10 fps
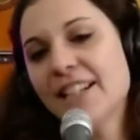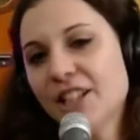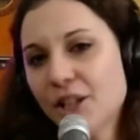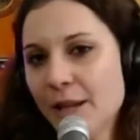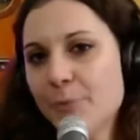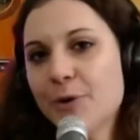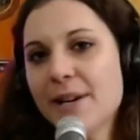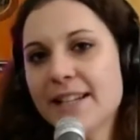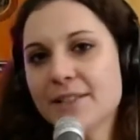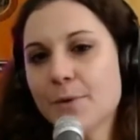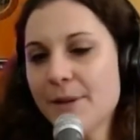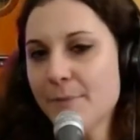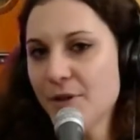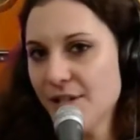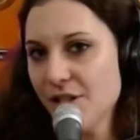and collaborated with
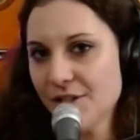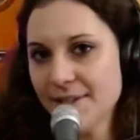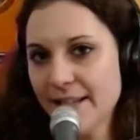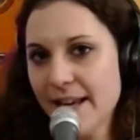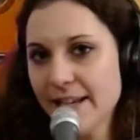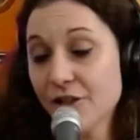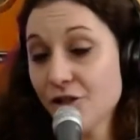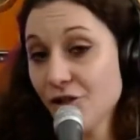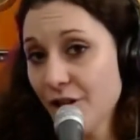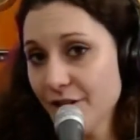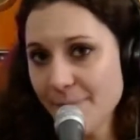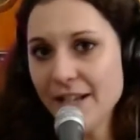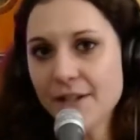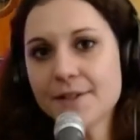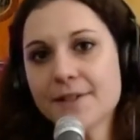musicians like Charles
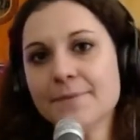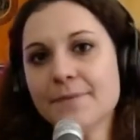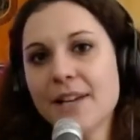Mingus,